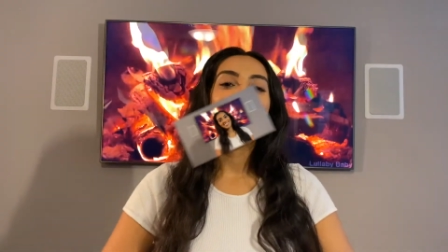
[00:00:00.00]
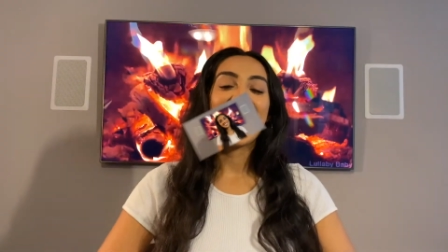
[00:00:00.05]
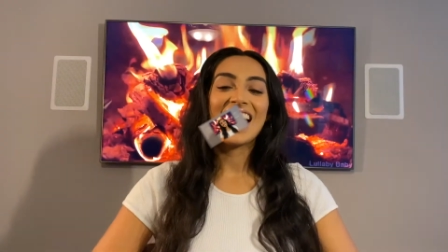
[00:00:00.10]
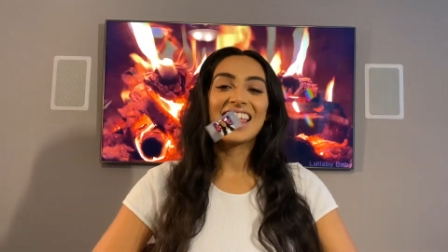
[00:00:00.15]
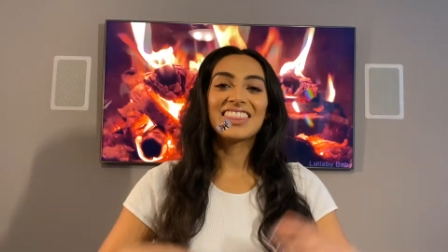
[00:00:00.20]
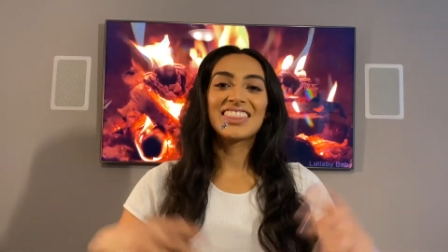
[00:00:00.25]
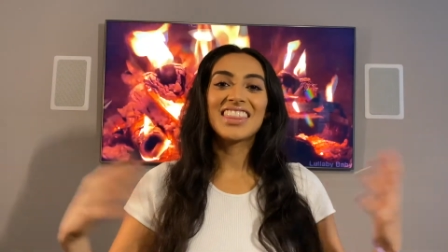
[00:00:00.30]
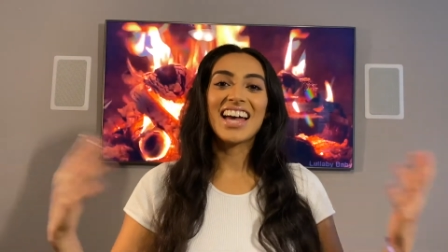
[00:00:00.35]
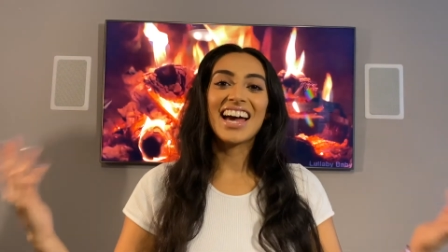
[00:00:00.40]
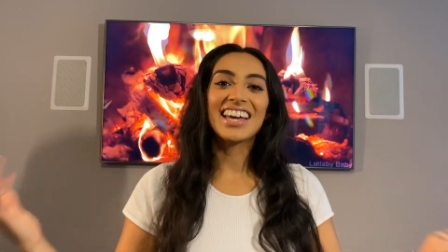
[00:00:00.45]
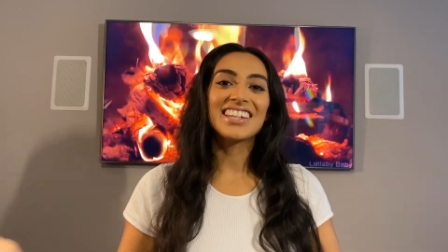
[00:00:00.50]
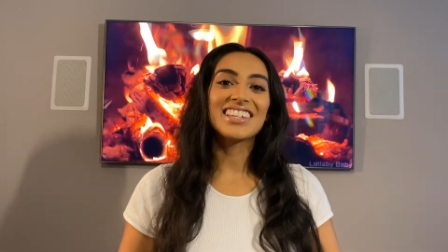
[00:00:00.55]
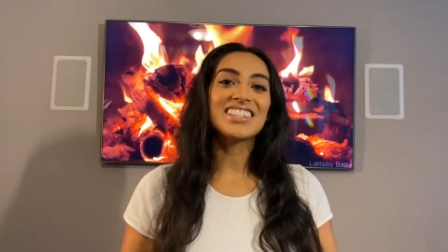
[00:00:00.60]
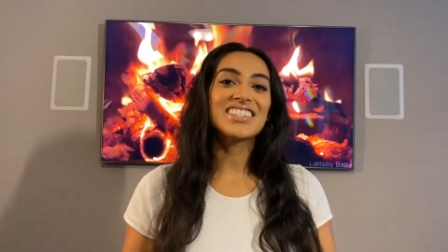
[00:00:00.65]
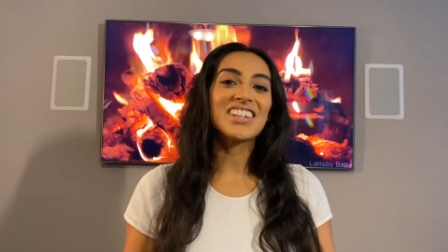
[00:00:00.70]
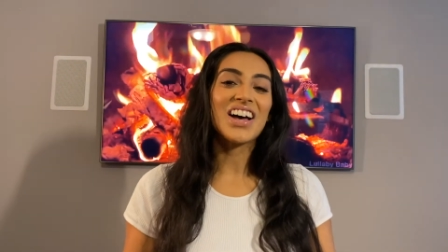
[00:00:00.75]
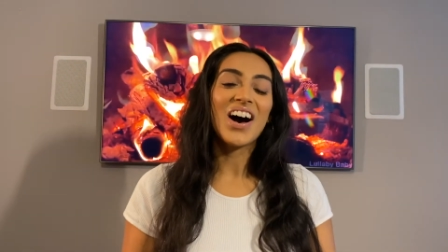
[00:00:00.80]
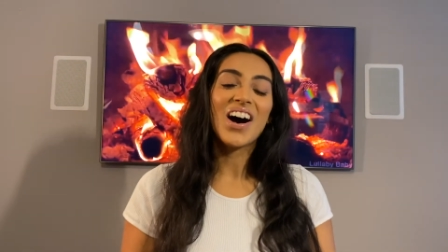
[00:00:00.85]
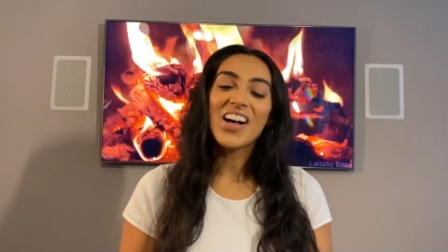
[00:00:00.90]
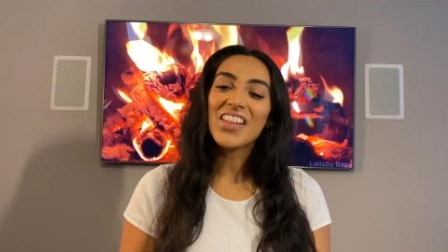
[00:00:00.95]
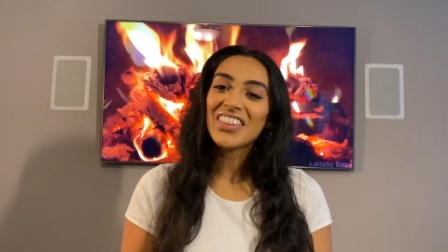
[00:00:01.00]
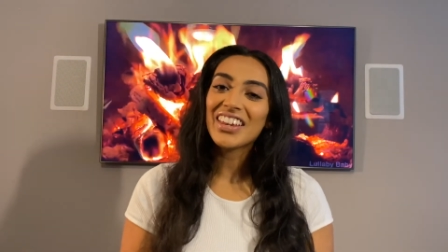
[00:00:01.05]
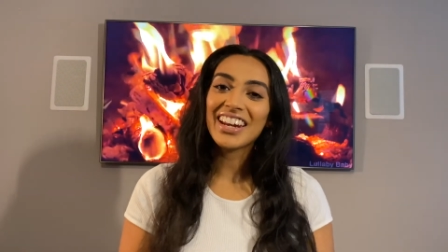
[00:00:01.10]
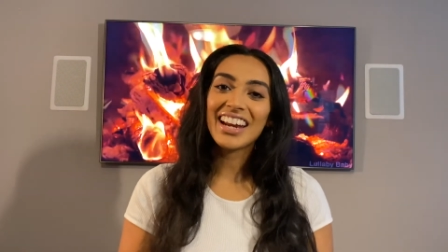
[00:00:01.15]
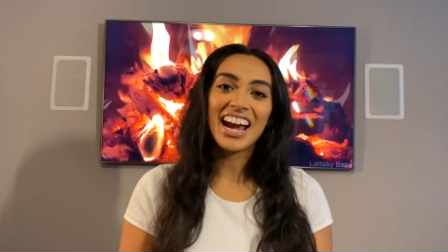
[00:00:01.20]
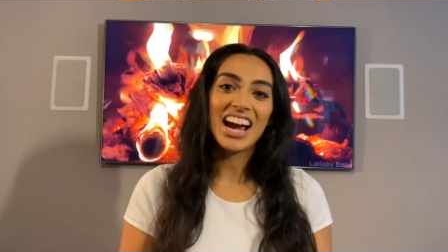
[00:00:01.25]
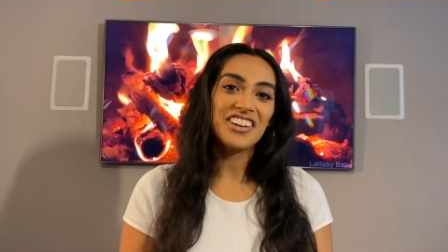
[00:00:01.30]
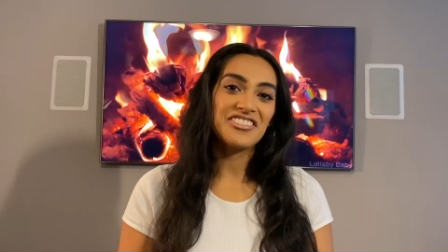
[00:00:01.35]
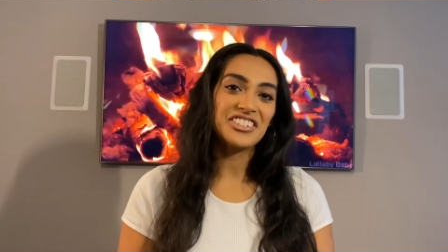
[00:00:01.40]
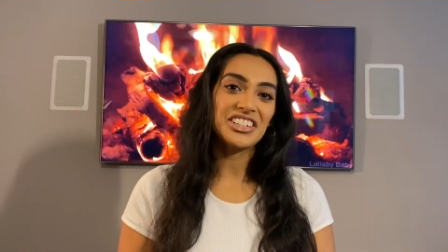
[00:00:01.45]
And that is all that I
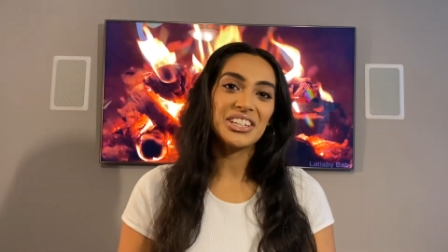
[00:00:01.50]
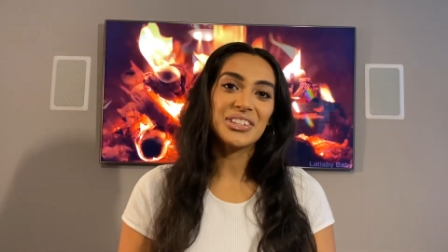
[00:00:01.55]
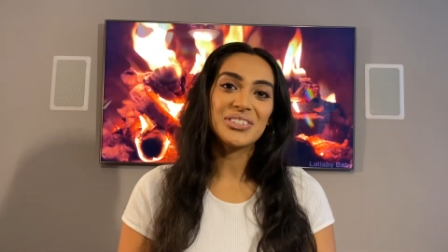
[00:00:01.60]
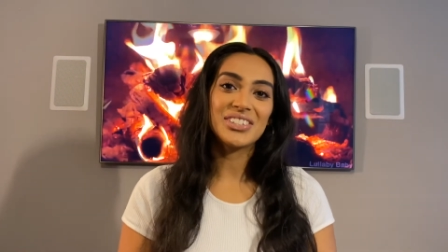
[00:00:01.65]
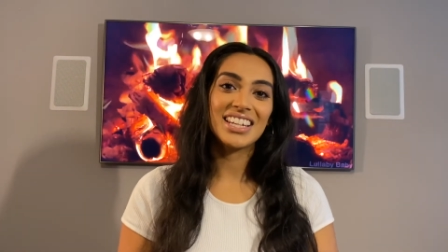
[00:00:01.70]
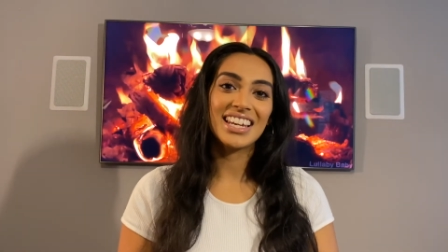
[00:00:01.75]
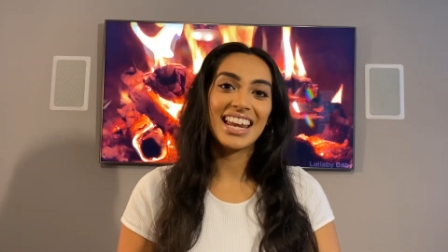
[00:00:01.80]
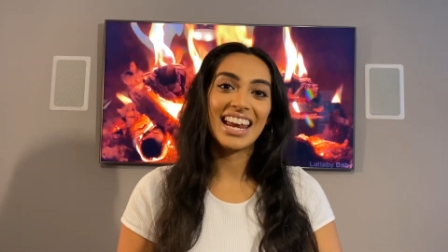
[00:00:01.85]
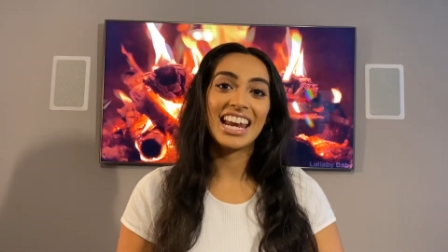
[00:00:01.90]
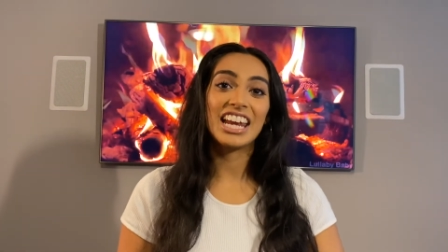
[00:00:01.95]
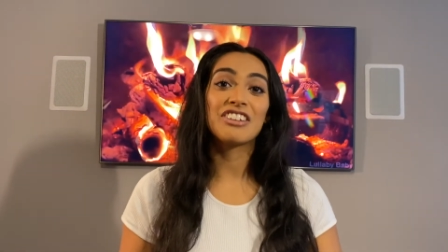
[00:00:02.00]
have for you today.